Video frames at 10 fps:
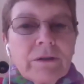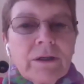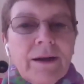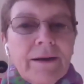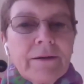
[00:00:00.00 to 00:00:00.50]

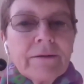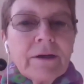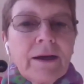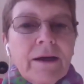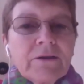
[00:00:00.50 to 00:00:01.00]
Can I
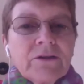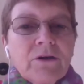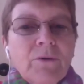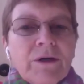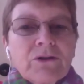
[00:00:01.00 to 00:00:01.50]
ask
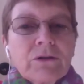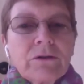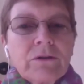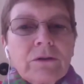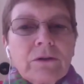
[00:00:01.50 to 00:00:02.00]
a
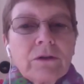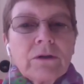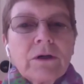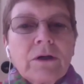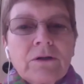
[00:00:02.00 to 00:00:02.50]
question?
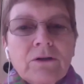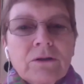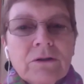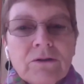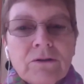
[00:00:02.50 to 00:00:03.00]

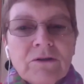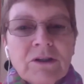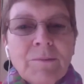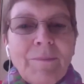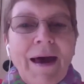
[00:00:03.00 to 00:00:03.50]
Just sort of
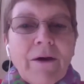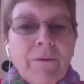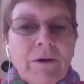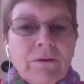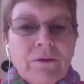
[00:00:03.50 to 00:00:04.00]
some
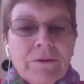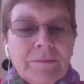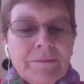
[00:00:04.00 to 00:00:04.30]
background.